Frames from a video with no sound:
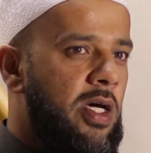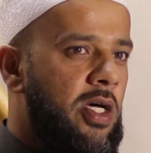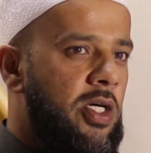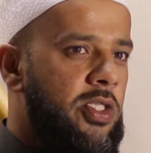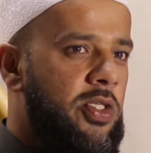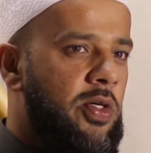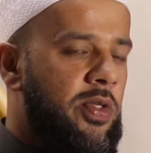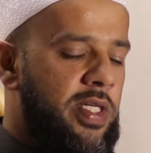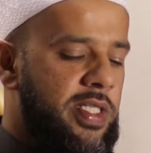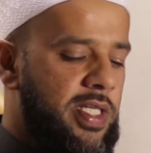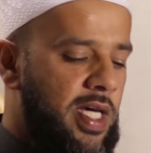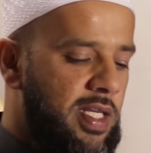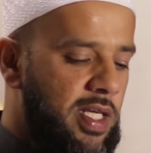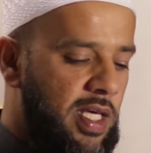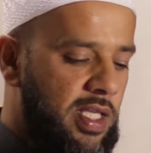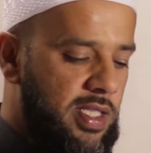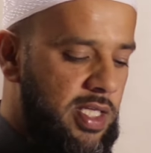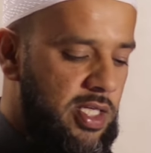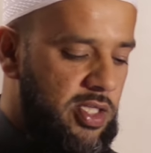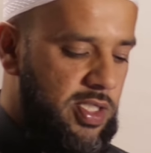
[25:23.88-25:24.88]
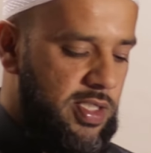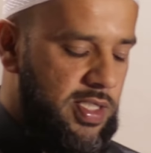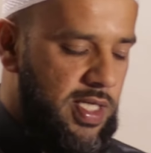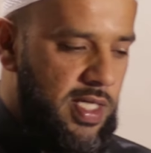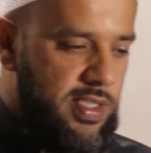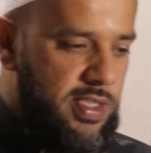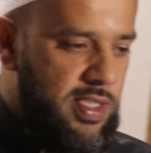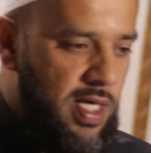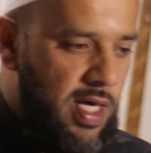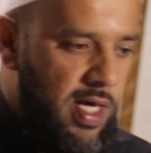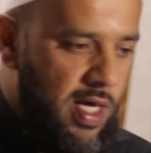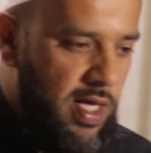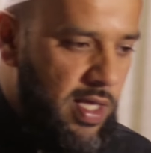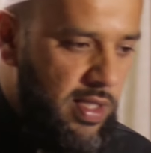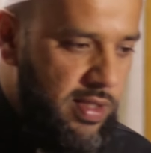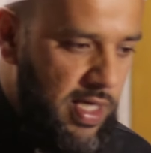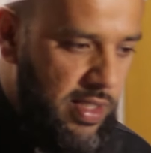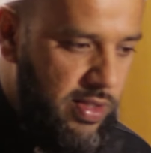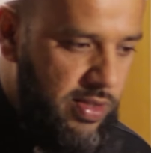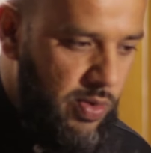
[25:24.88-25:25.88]
So this hadith teaches us
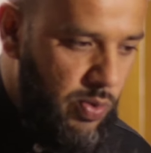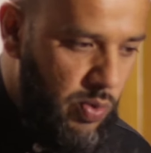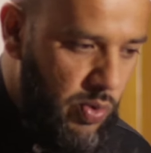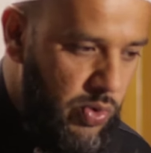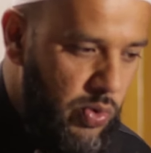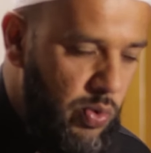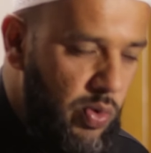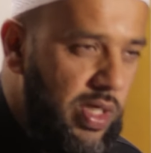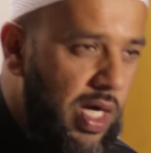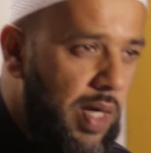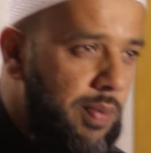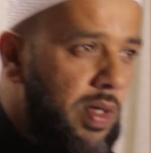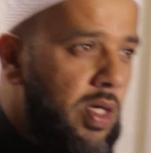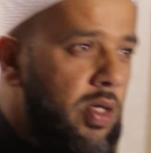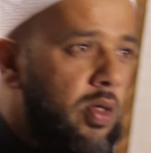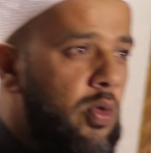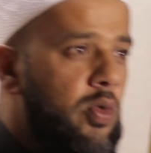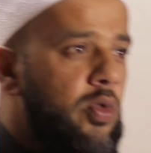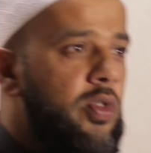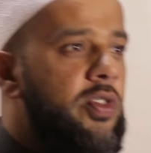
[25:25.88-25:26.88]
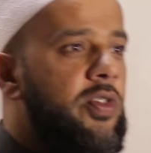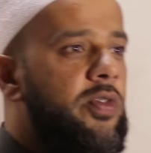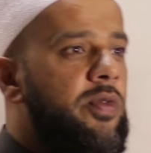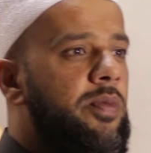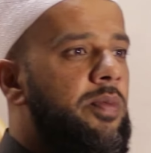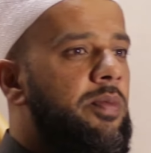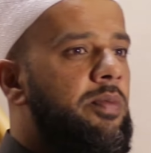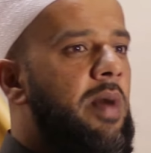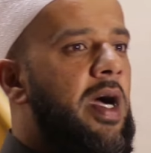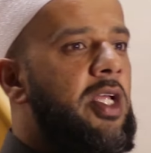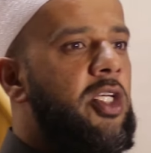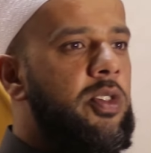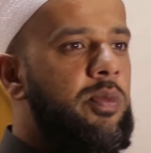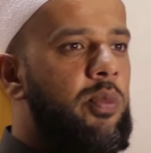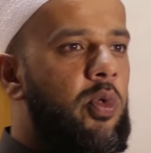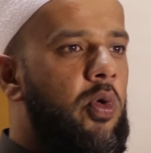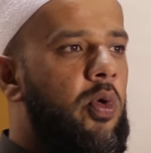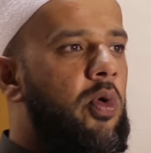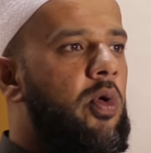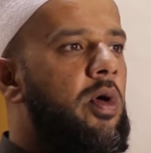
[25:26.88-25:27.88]
that the wudu can be used much
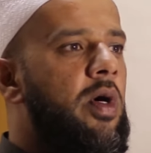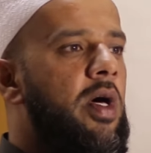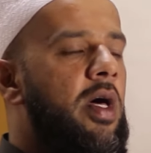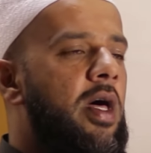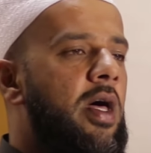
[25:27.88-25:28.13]
more